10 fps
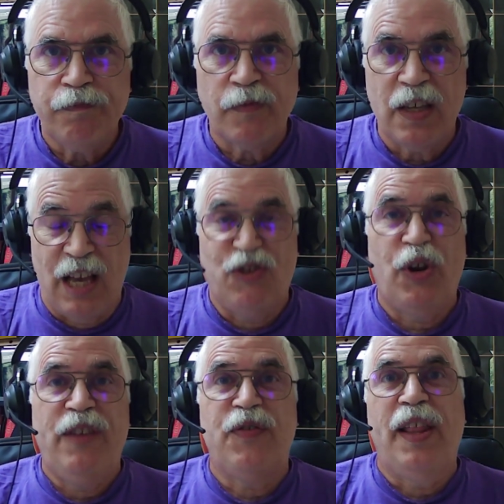Because I
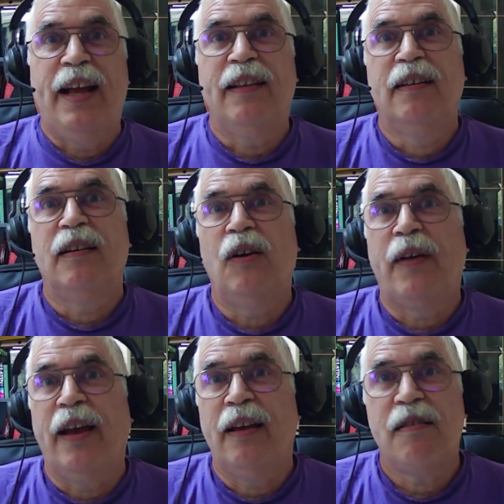trained for that.
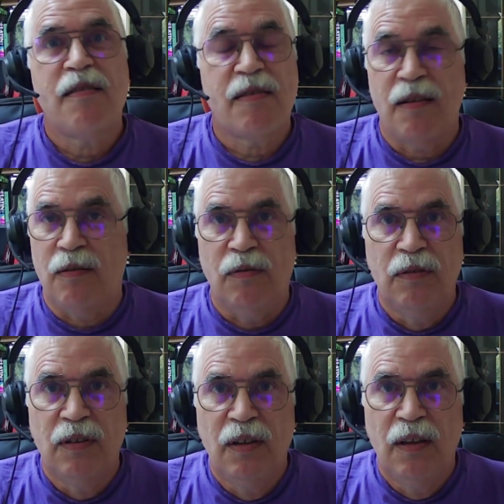Okay. So
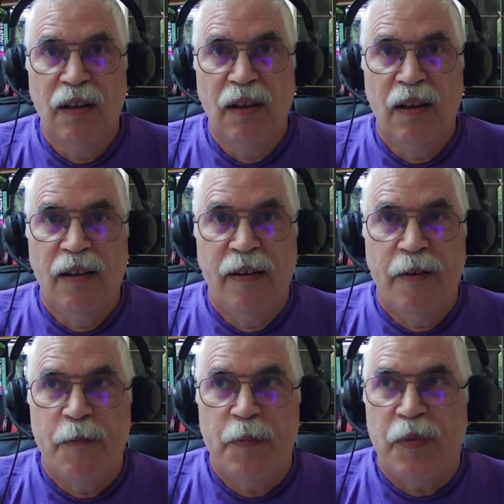
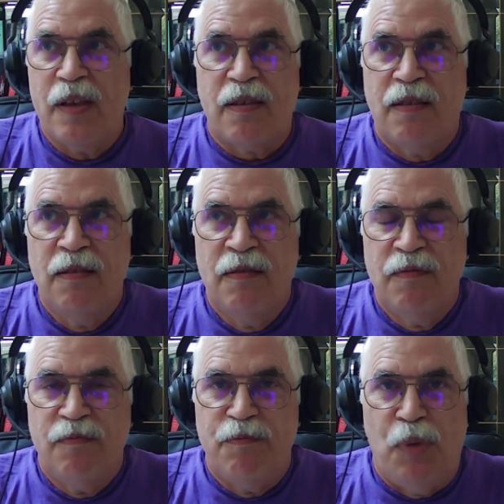this
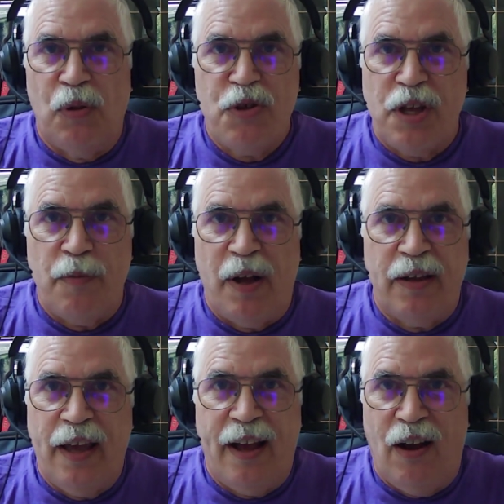bullshit about,
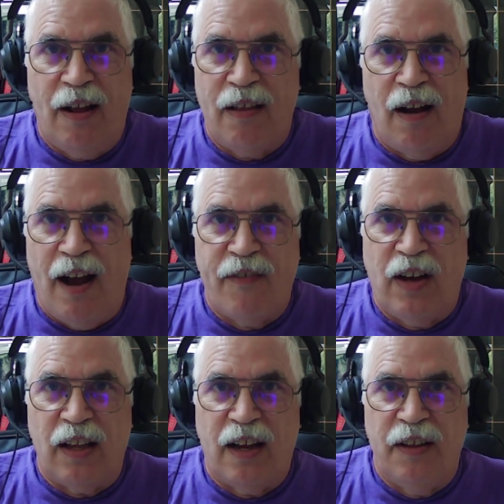yeah, I've
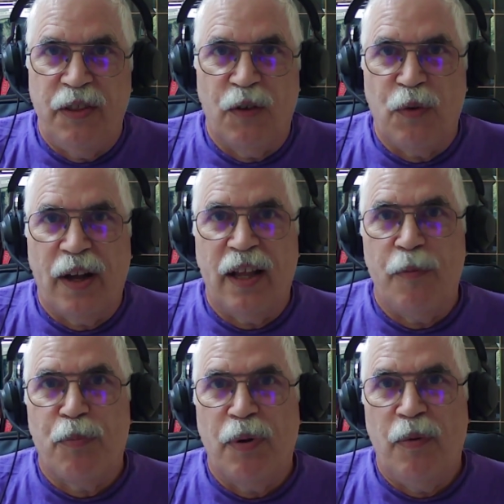got a gun, therefore
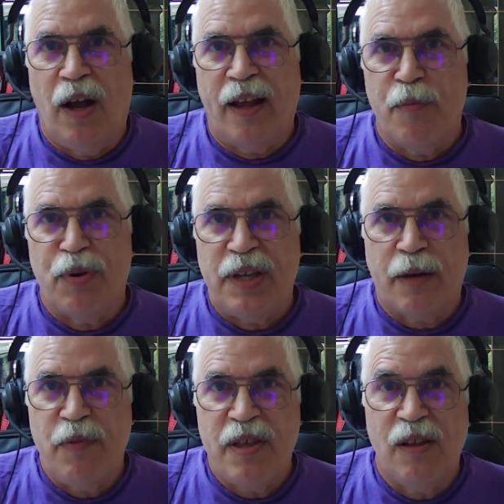I can protect
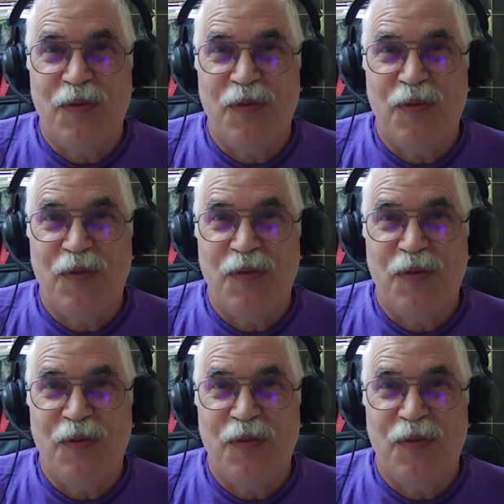myself.